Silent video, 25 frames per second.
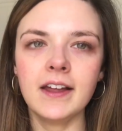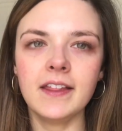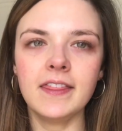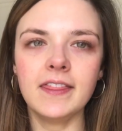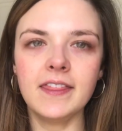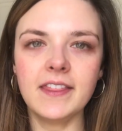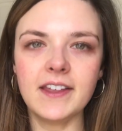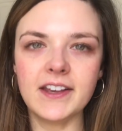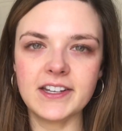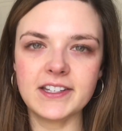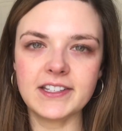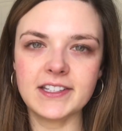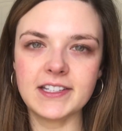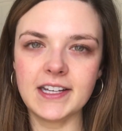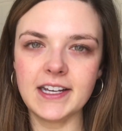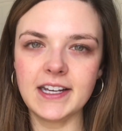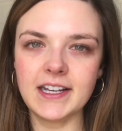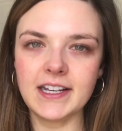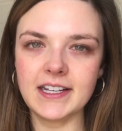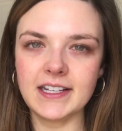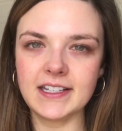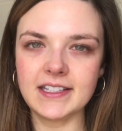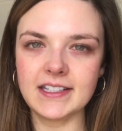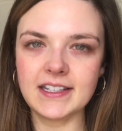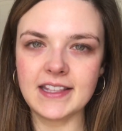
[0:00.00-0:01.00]
This
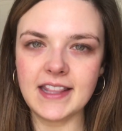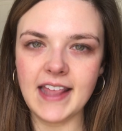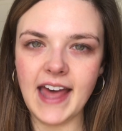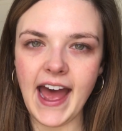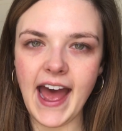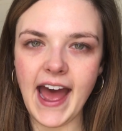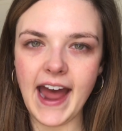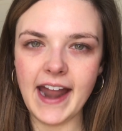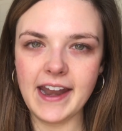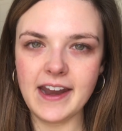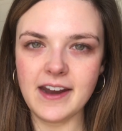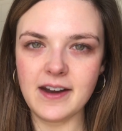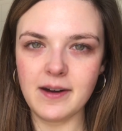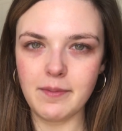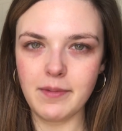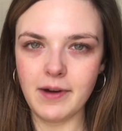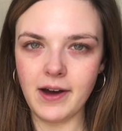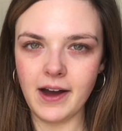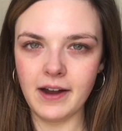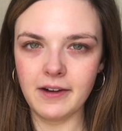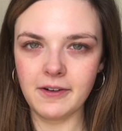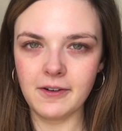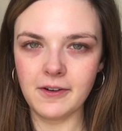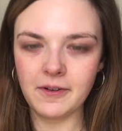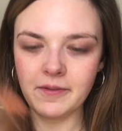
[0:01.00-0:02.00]
is that in a
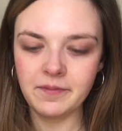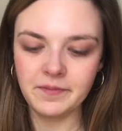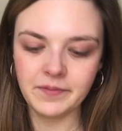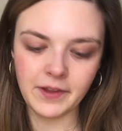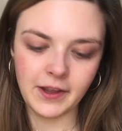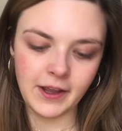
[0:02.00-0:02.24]
bottle.